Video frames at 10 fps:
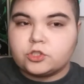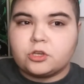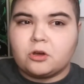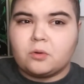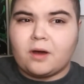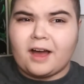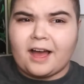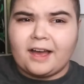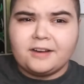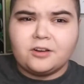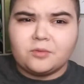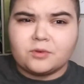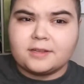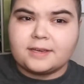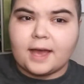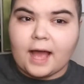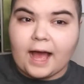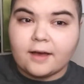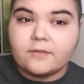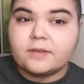So I don't really
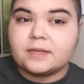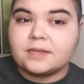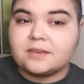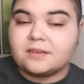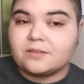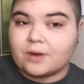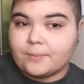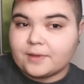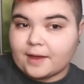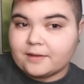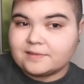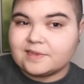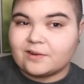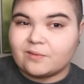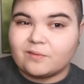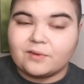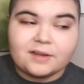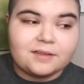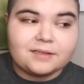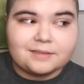have any reptiles that
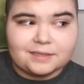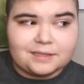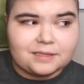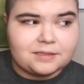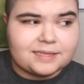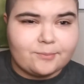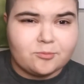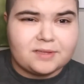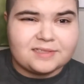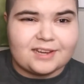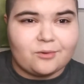really need supplements.